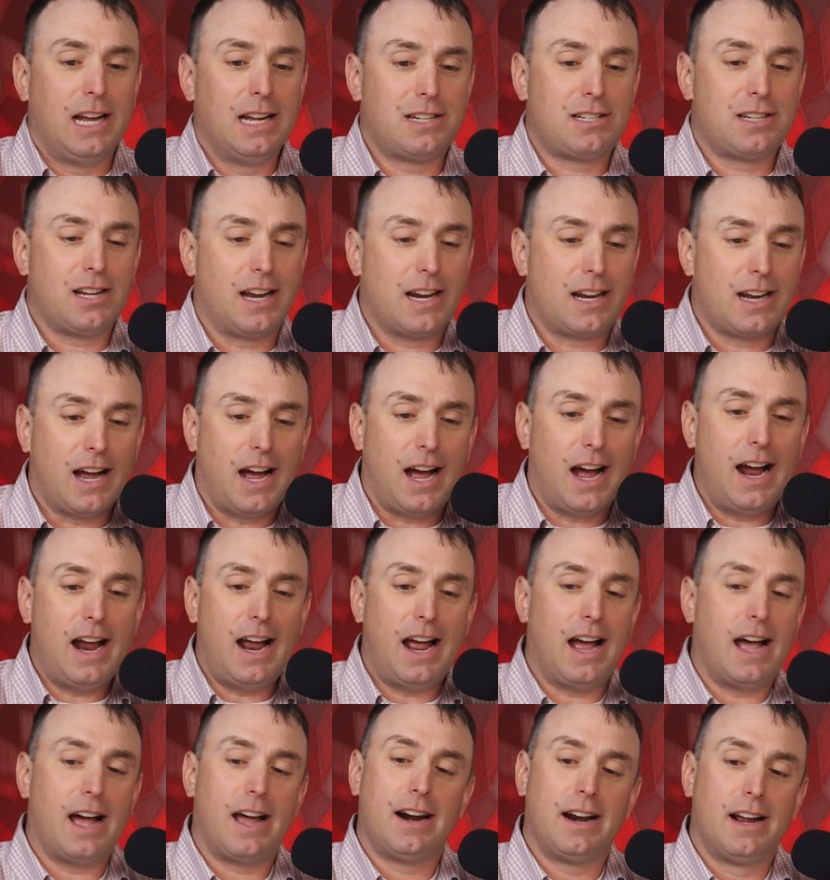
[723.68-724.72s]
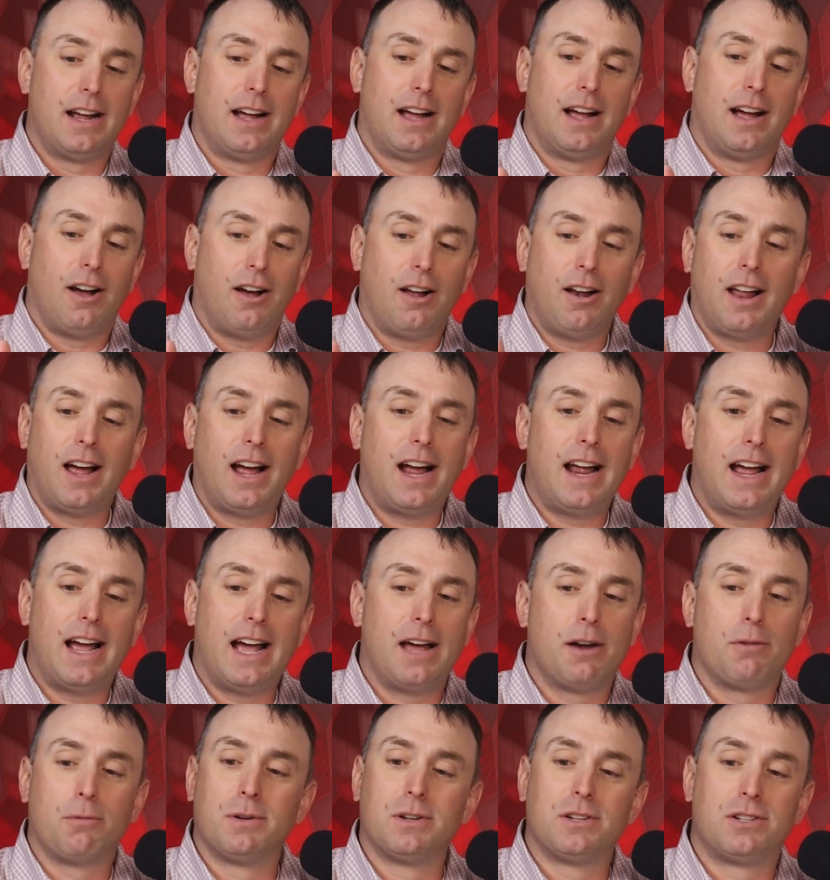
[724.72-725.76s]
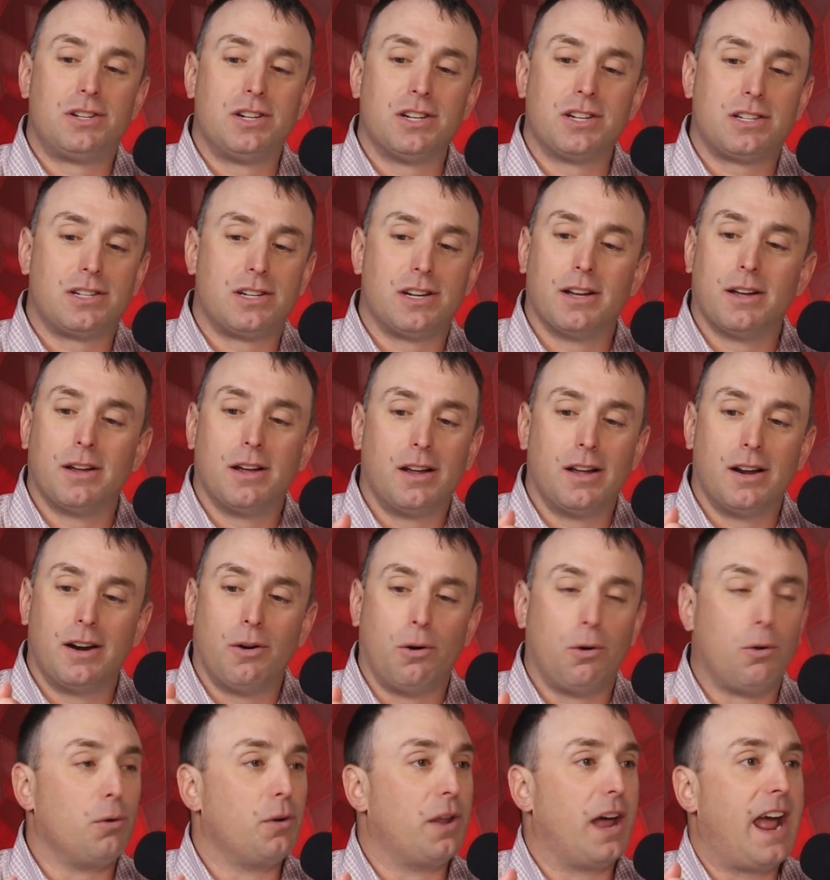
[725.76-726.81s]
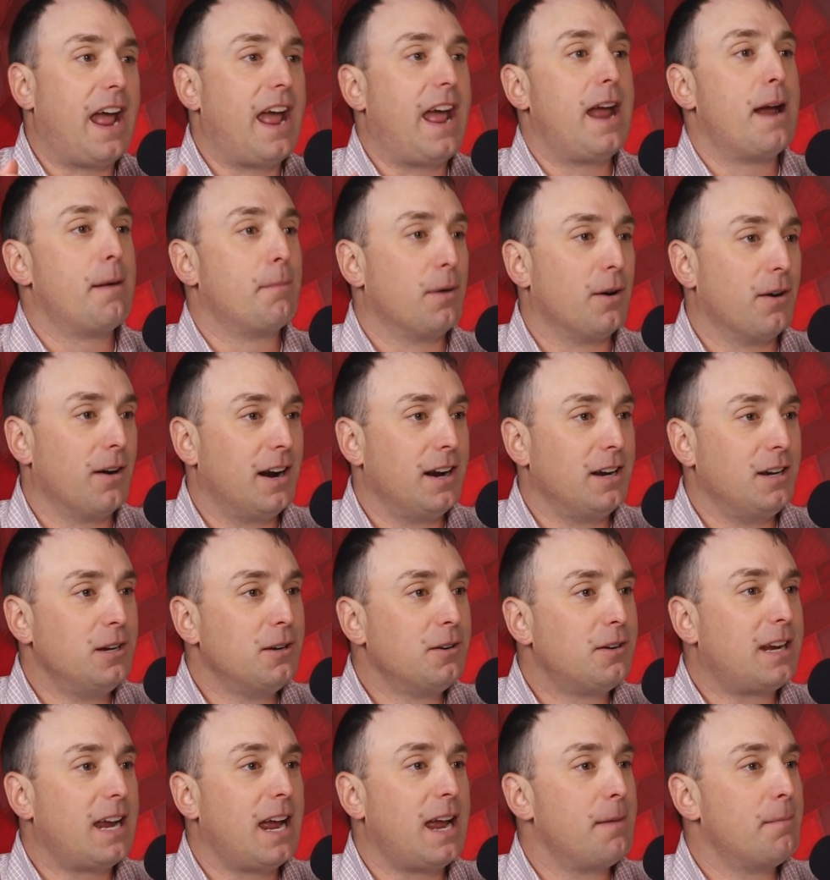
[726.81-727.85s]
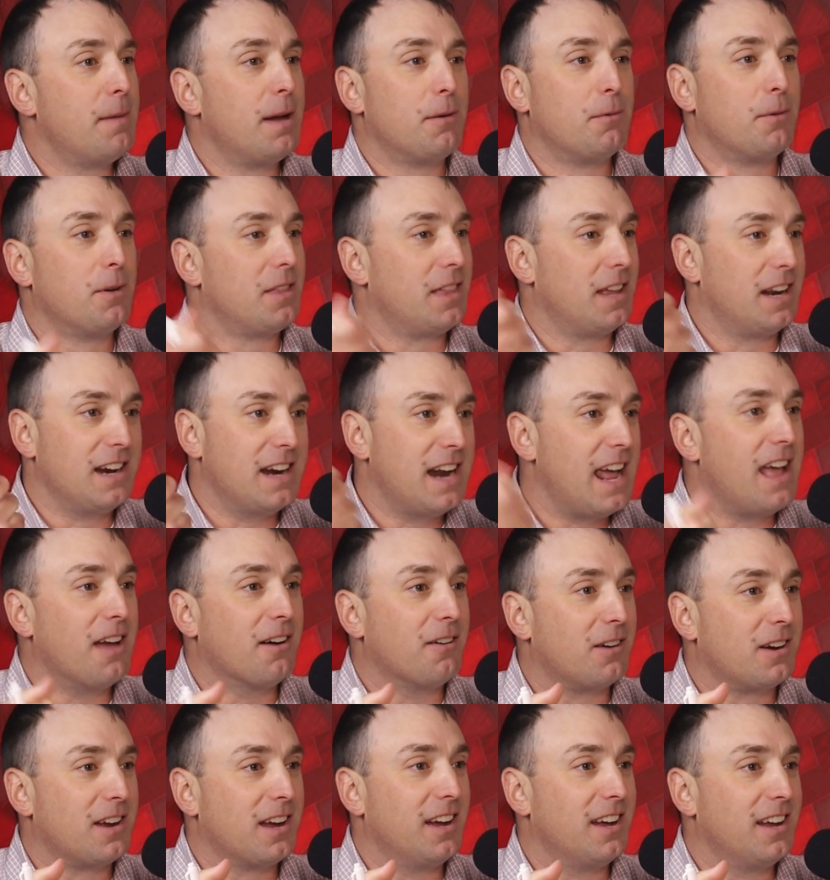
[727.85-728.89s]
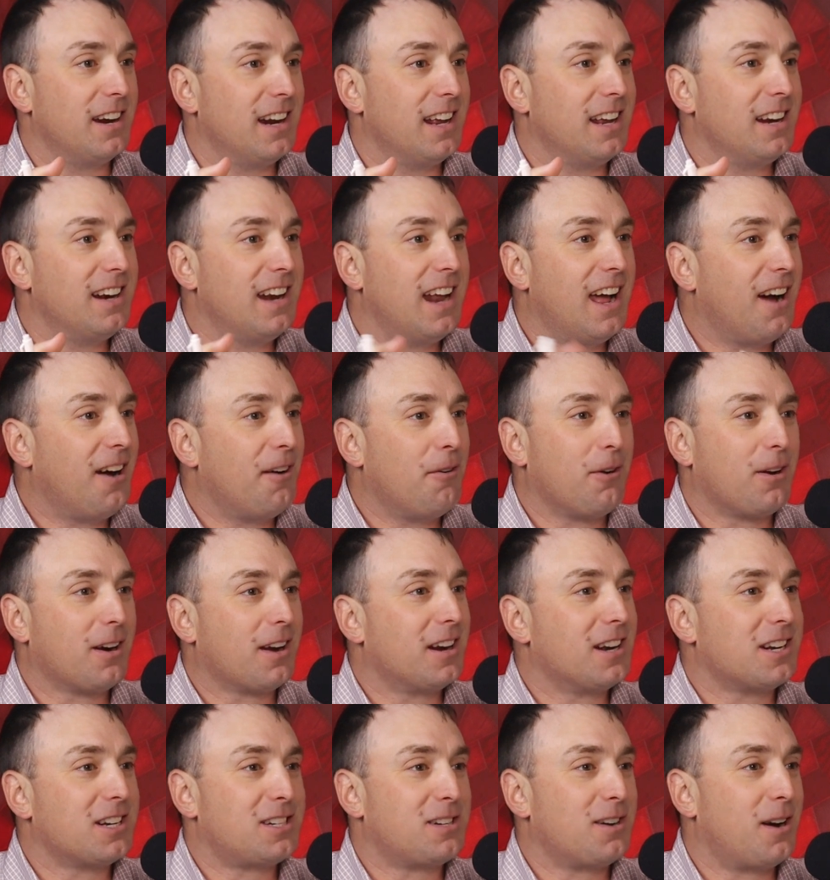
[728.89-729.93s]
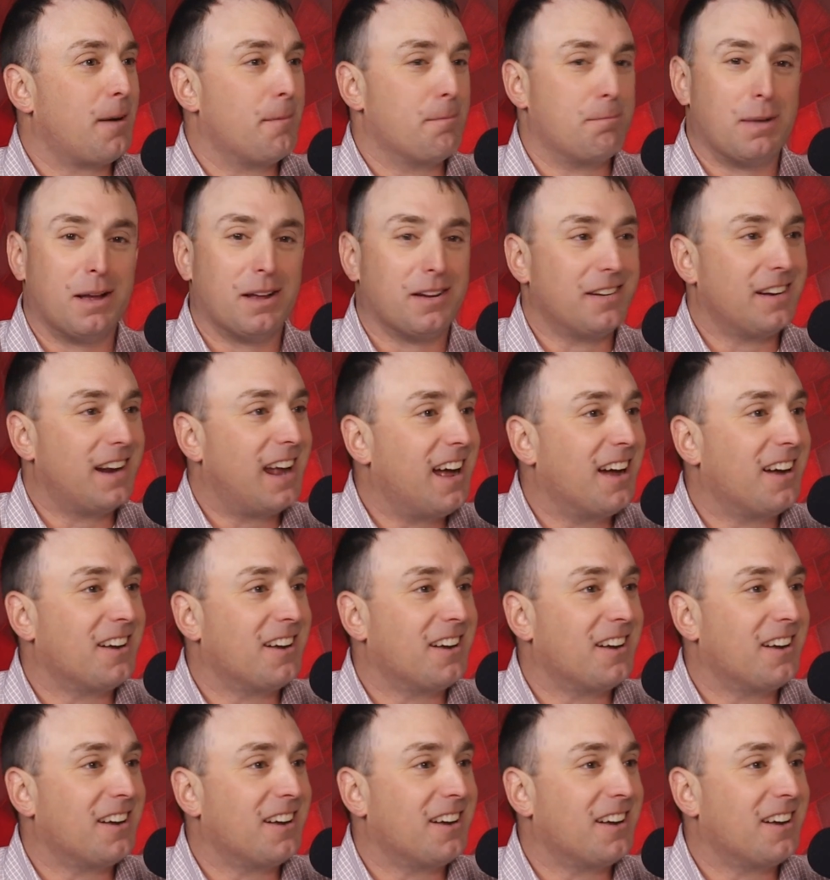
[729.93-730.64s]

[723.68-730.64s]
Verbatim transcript: it's like I had all I had was just a, an old hammer, and you came in with a nail gun. And oh. now we're gonna start building